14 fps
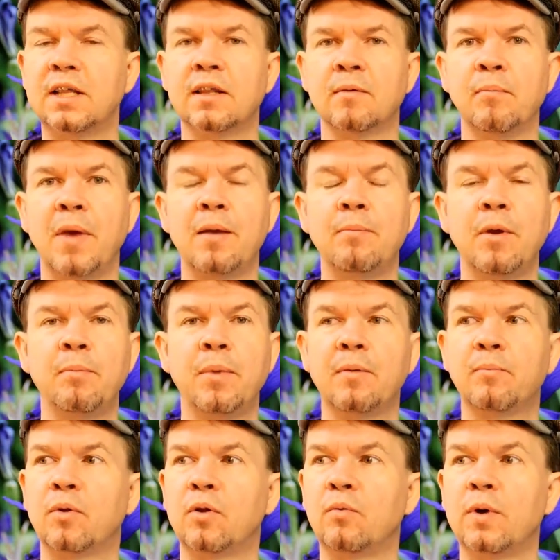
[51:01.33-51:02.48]
them? Maybe
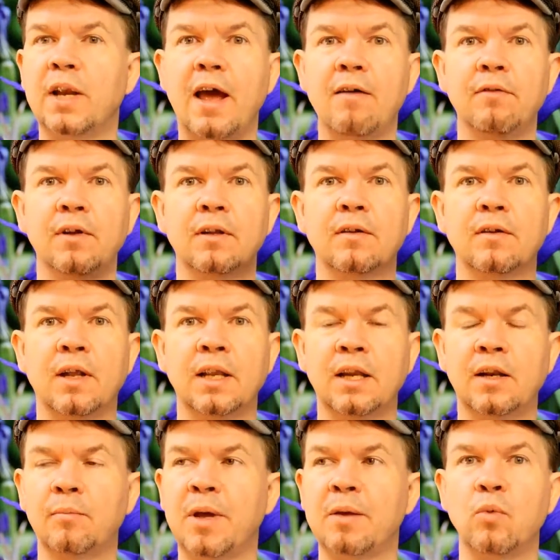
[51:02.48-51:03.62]
people would have a
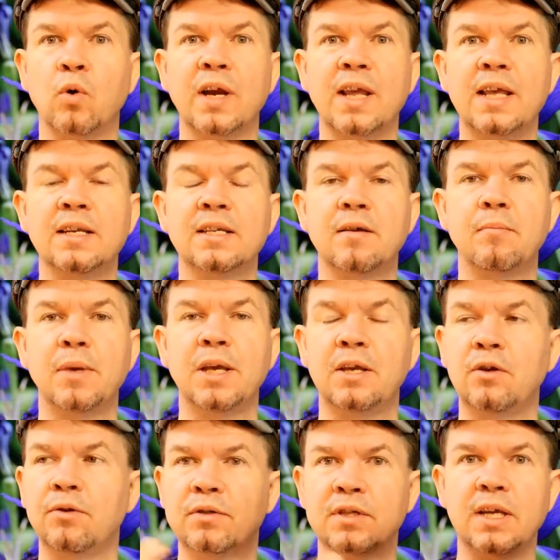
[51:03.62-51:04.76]
little bit more into me,
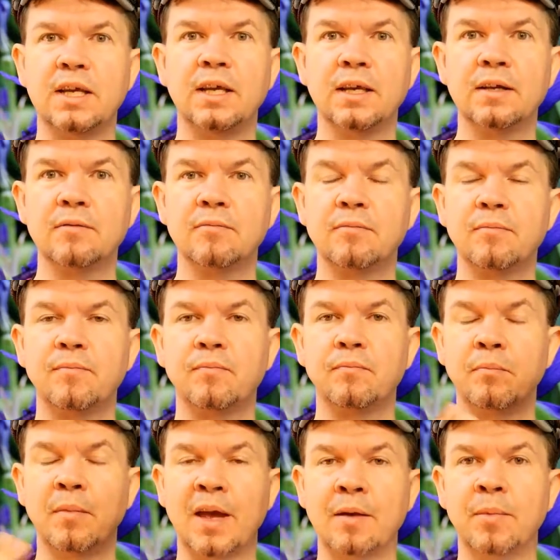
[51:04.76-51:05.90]
you see.
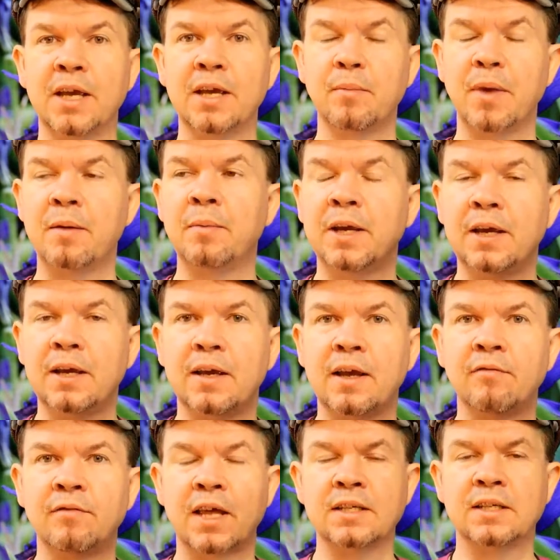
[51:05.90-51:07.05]
Maybe
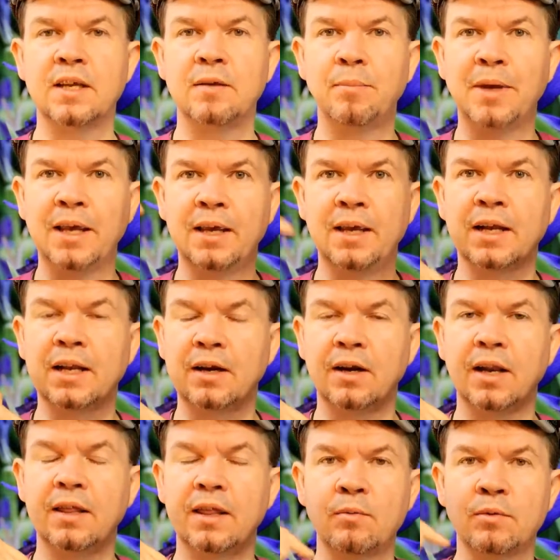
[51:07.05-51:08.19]
if they see me
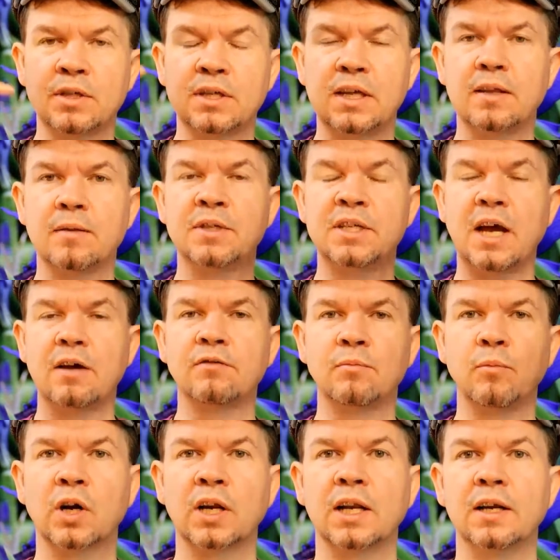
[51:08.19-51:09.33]
clearly, they will see themselves
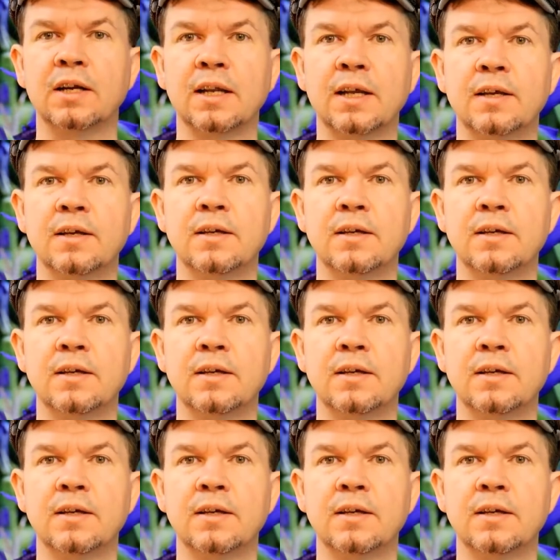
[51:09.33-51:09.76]
more clearly.